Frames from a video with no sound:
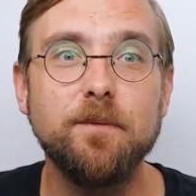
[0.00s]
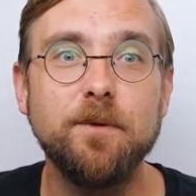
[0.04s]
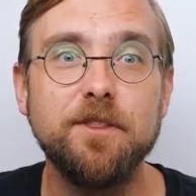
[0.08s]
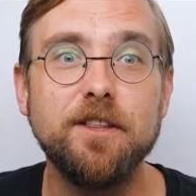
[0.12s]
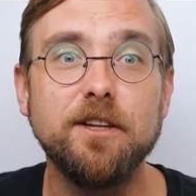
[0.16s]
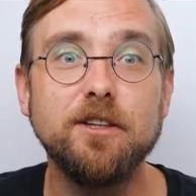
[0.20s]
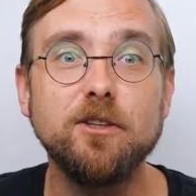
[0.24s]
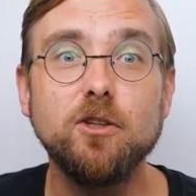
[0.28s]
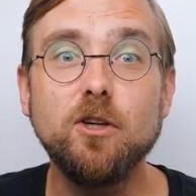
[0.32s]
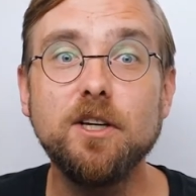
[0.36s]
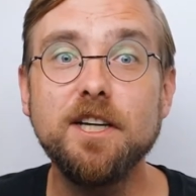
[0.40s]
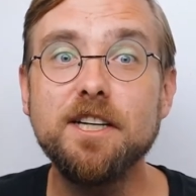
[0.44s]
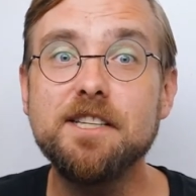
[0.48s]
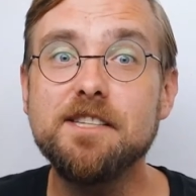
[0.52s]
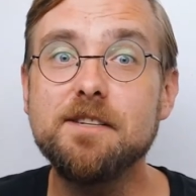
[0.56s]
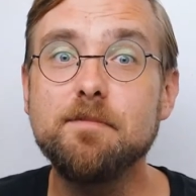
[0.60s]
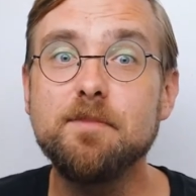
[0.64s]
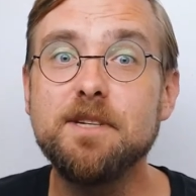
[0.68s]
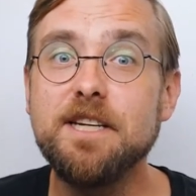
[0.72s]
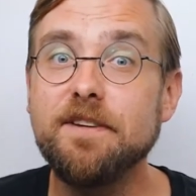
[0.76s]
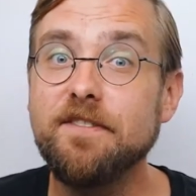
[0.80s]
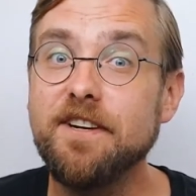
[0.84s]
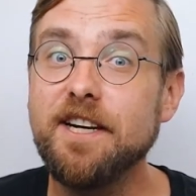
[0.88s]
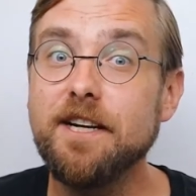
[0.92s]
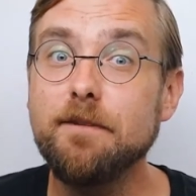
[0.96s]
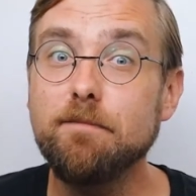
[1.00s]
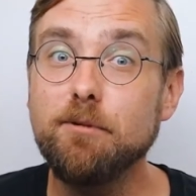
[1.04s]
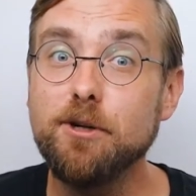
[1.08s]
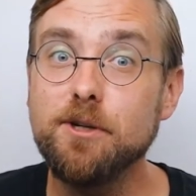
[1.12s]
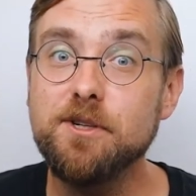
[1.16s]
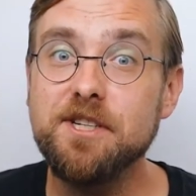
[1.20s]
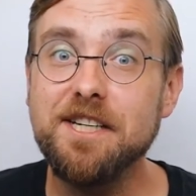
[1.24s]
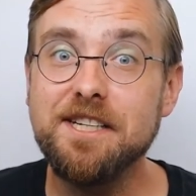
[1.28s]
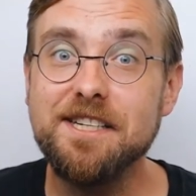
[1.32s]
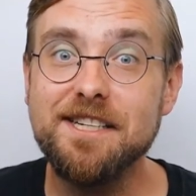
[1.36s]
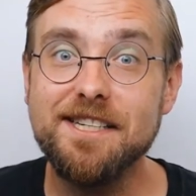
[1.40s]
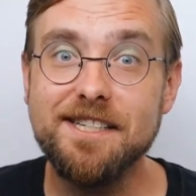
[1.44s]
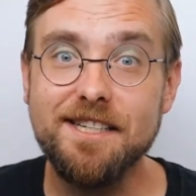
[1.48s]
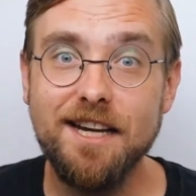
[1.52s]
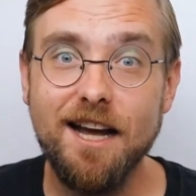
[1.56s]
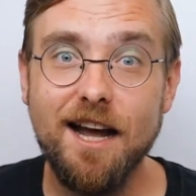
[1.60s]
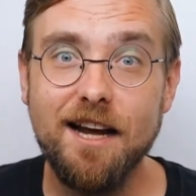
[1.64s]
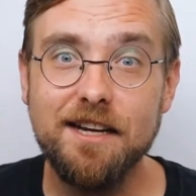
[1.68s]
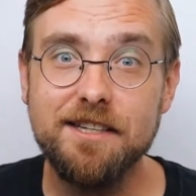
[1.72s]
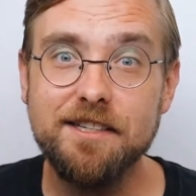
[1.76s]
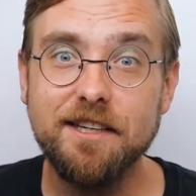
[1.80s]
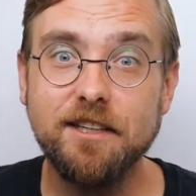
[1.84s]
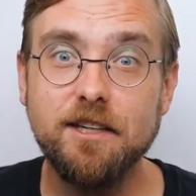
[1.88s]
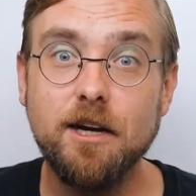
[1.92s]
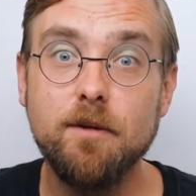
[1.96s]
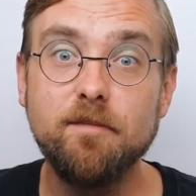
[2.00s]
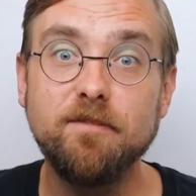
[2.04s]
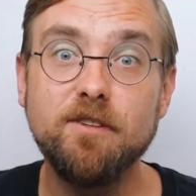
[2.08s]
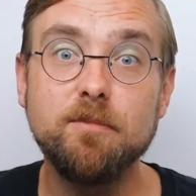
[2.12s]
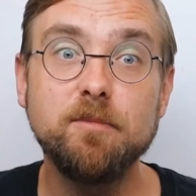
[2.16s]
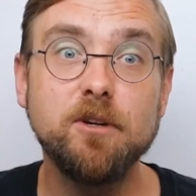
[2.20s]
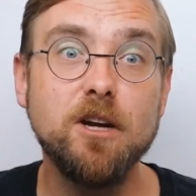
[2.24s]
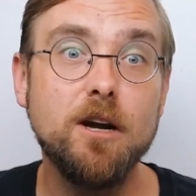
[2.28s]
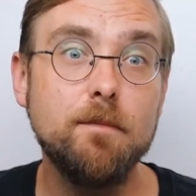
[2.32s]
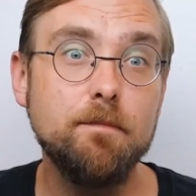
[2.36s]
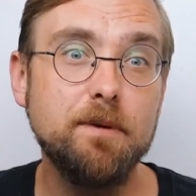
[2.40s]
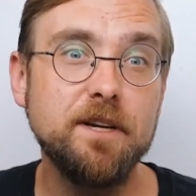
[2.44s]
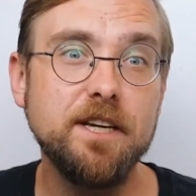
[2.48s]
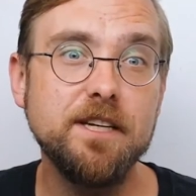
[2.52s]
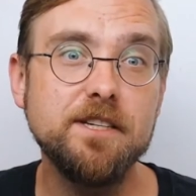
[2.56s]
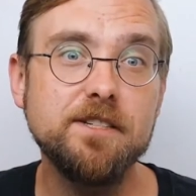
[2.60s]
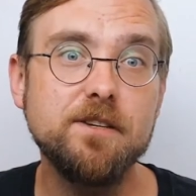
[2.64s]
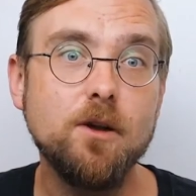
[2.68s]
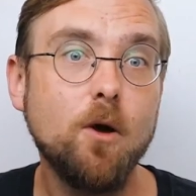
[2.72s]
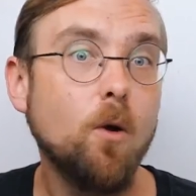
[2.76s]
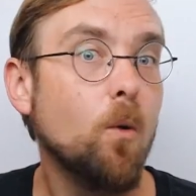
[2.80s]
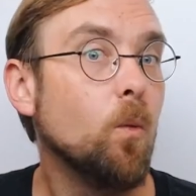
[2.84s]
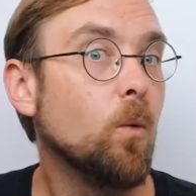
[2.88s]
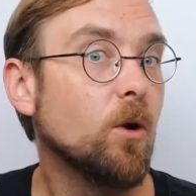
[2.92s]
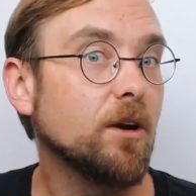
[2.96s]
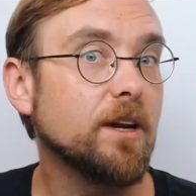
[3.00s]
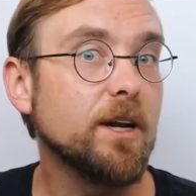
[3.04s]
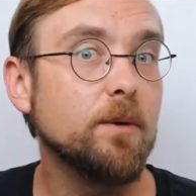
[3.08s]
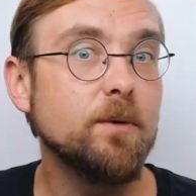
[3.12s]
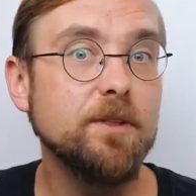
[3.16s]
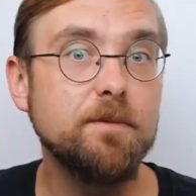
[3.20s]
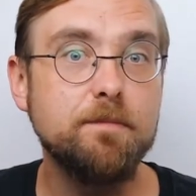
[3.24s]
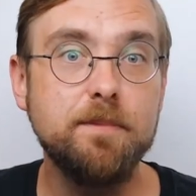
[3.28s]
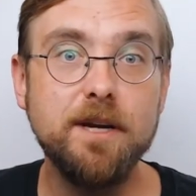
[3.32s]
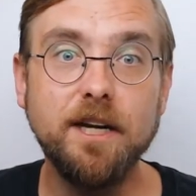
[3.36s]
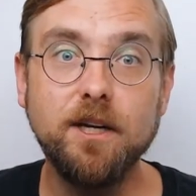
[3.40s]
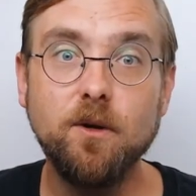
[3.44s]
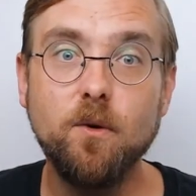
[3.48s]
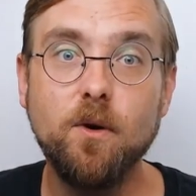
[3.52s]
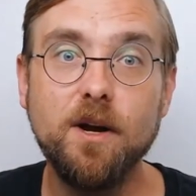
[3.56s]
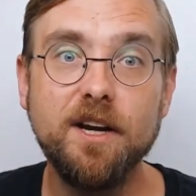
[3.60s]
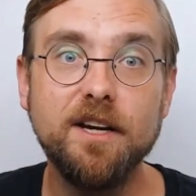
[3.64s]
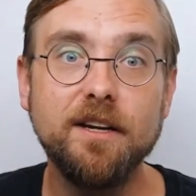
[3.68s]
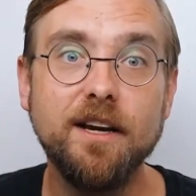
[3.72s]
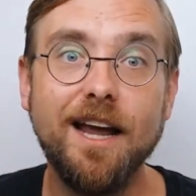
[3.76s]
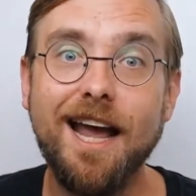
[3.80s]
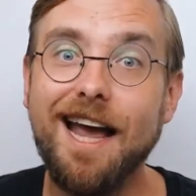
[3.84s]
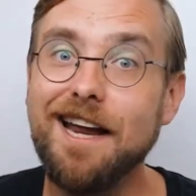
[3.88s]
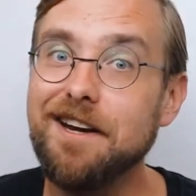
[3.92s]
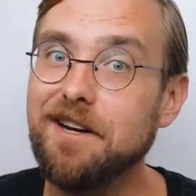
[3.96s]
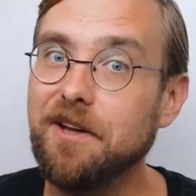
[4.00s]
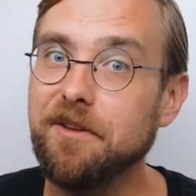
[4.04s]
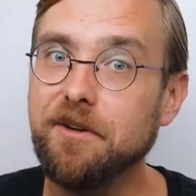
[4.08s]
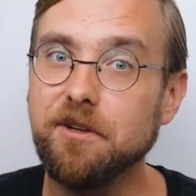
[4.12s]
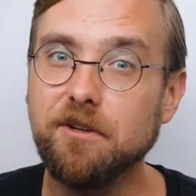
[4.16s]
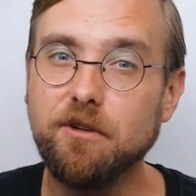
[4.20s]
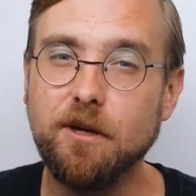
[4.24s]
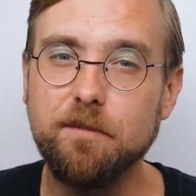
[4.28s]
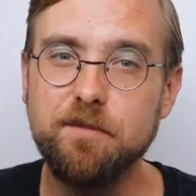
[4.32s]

with a look at some dividend producing stocks that come from companies working with Bitcoin and other